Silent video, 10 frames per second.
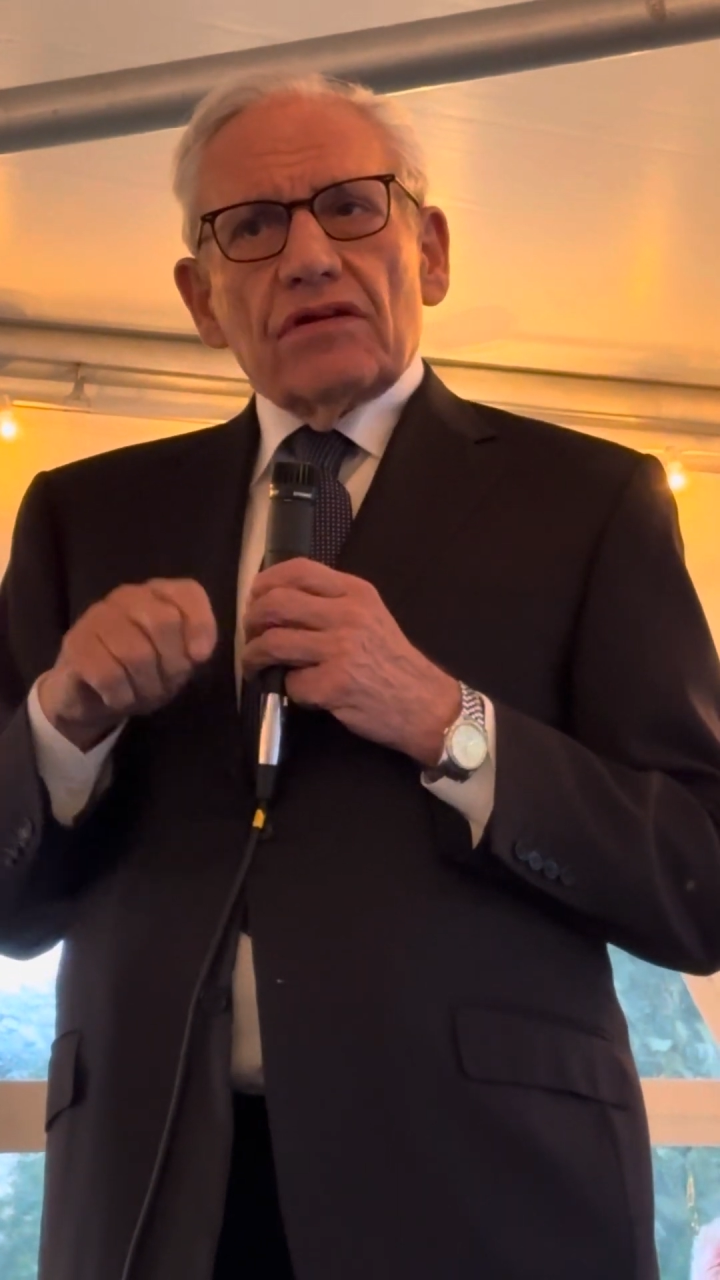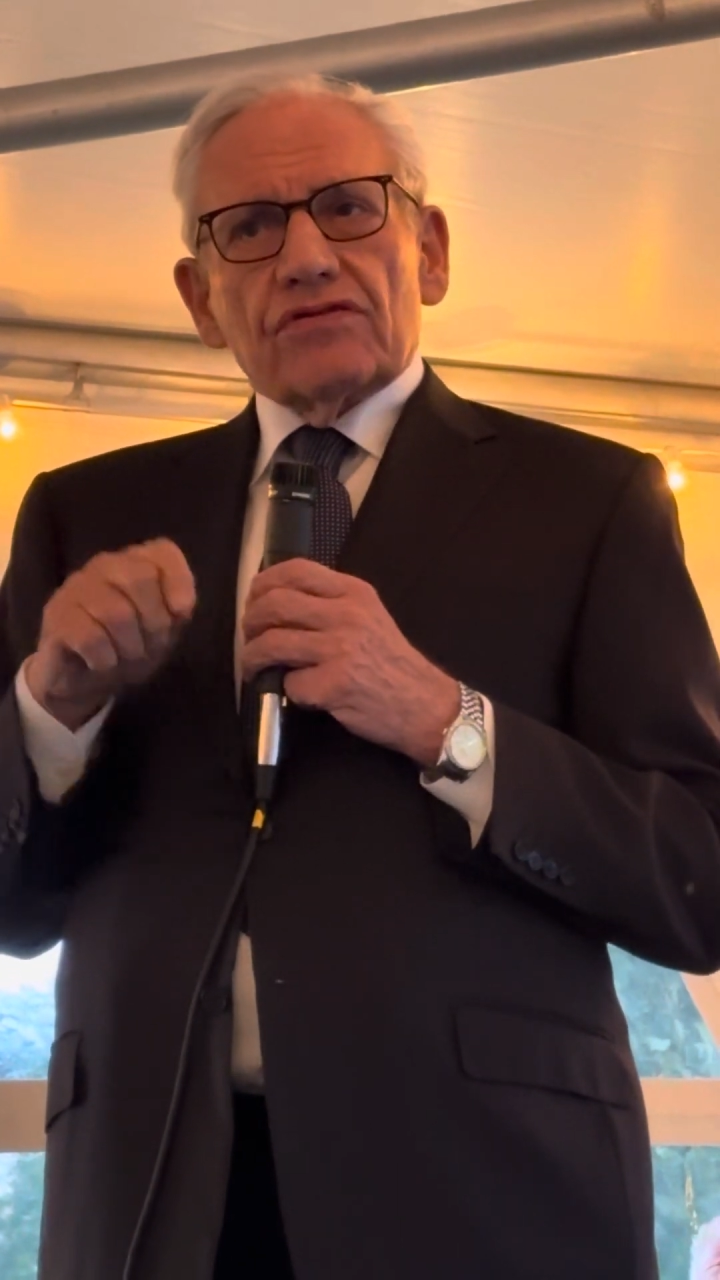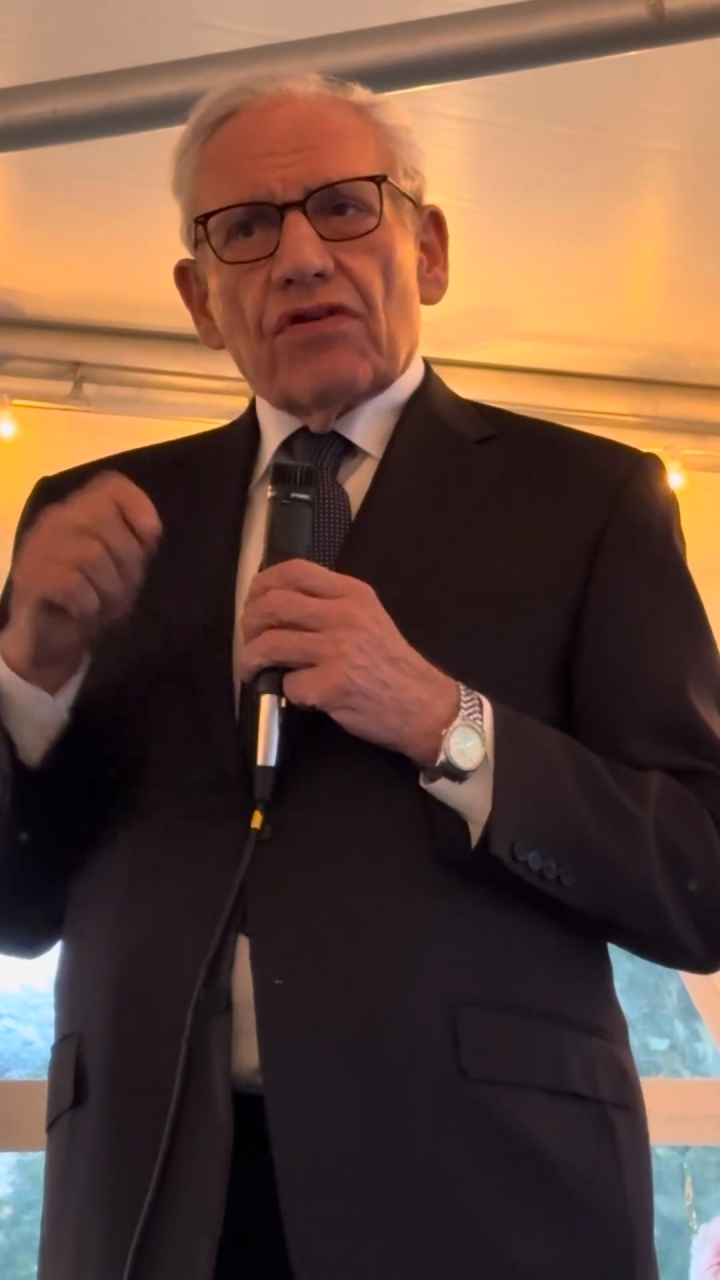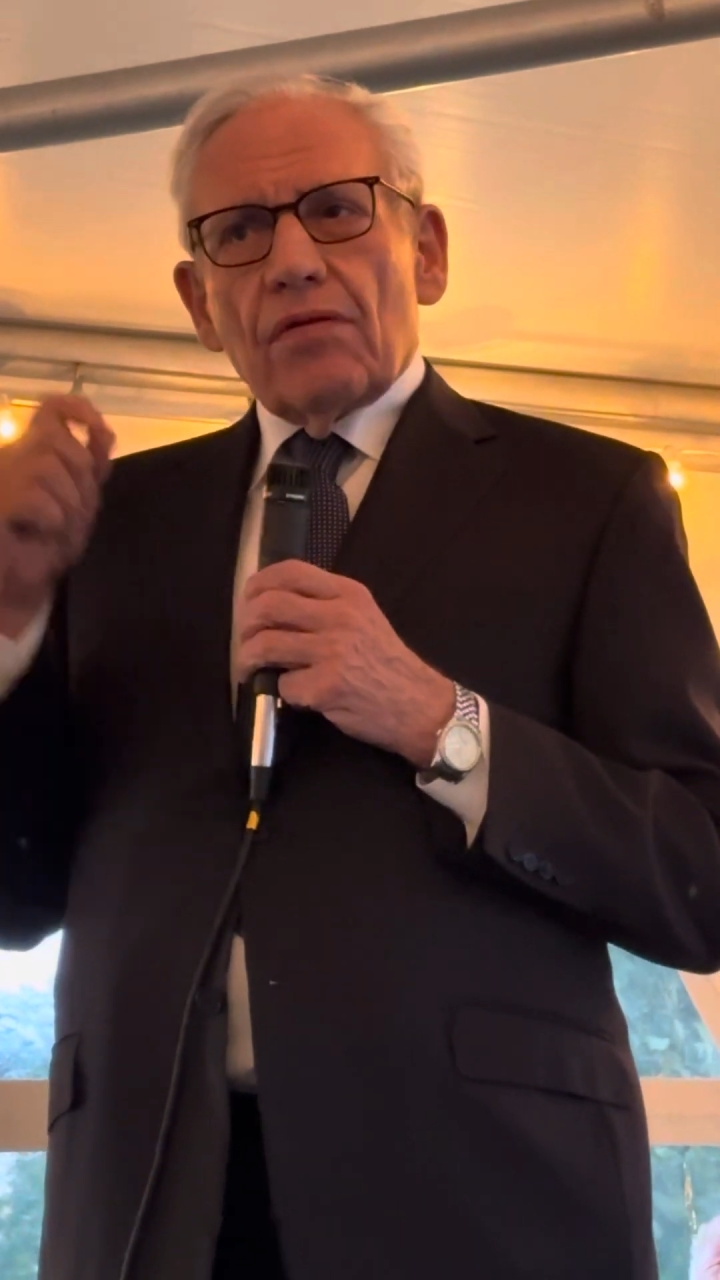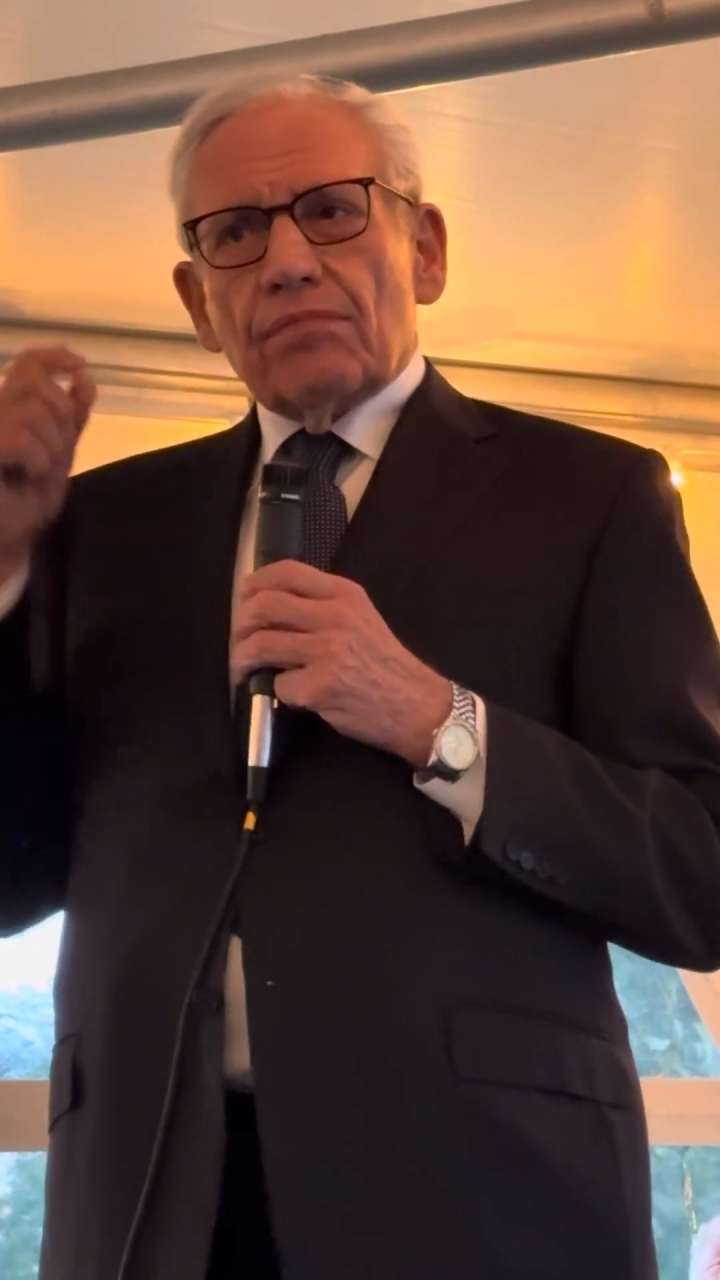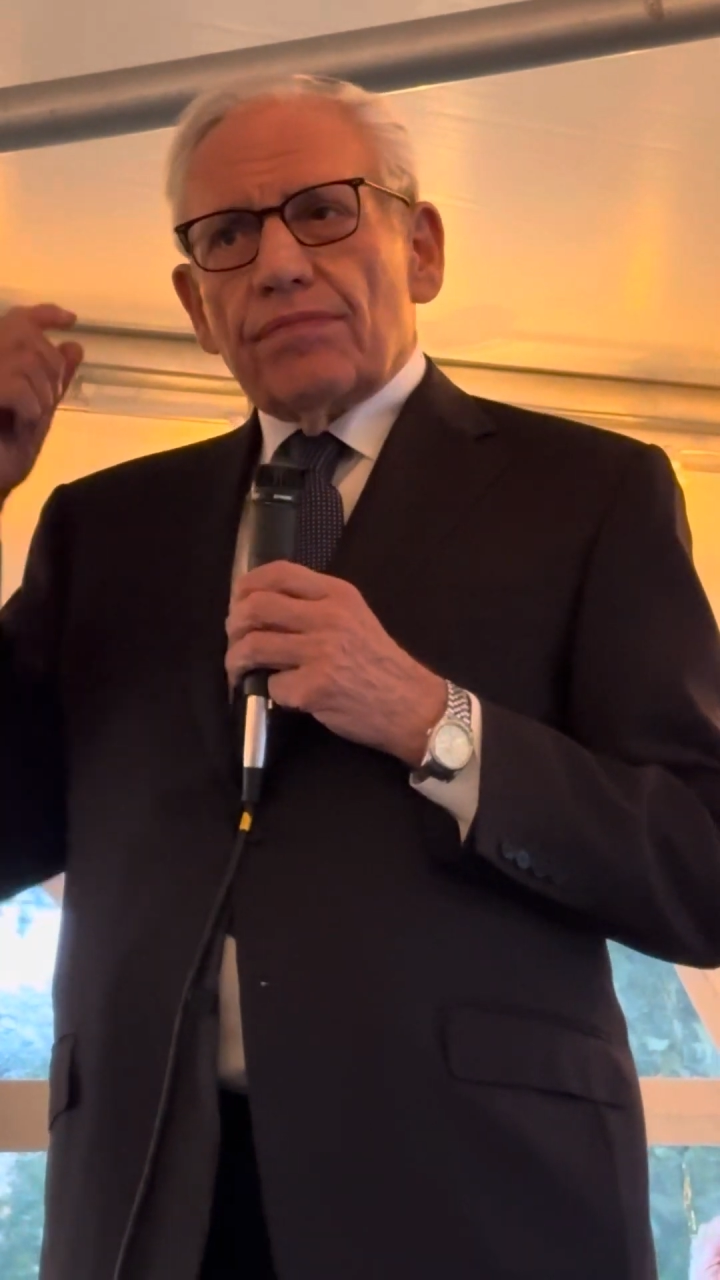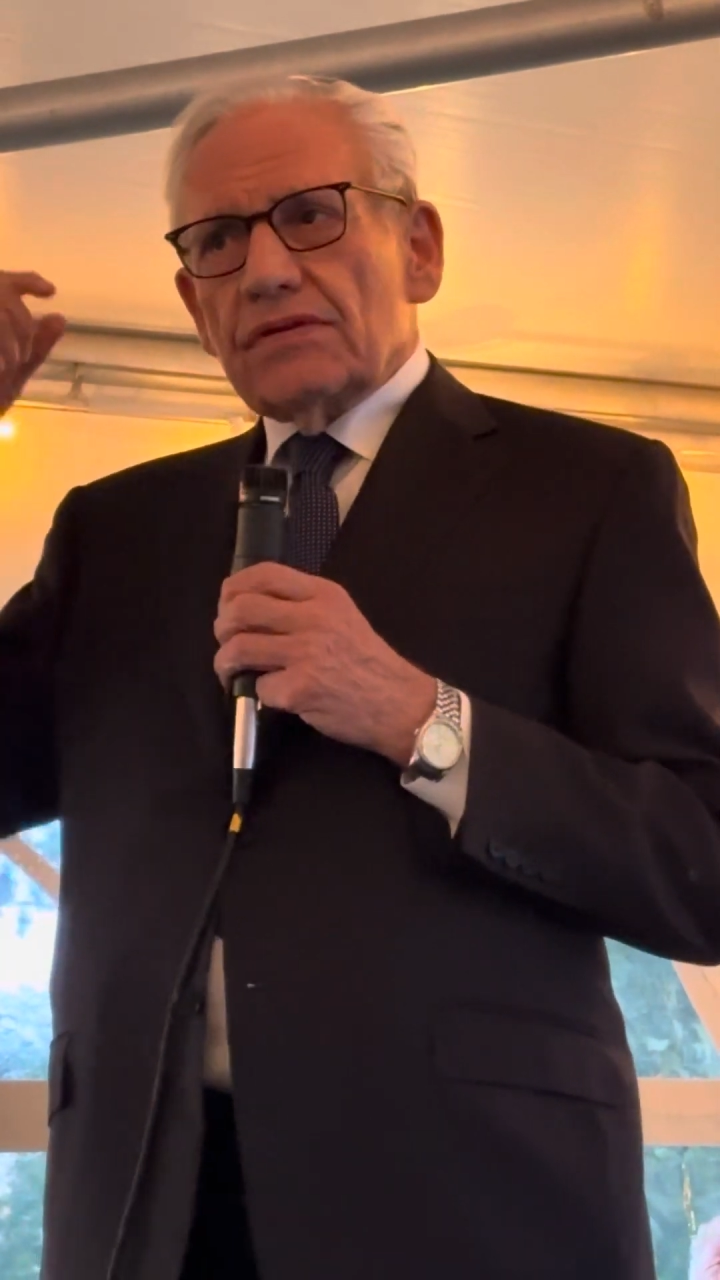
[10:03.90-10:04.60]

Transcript: Trump,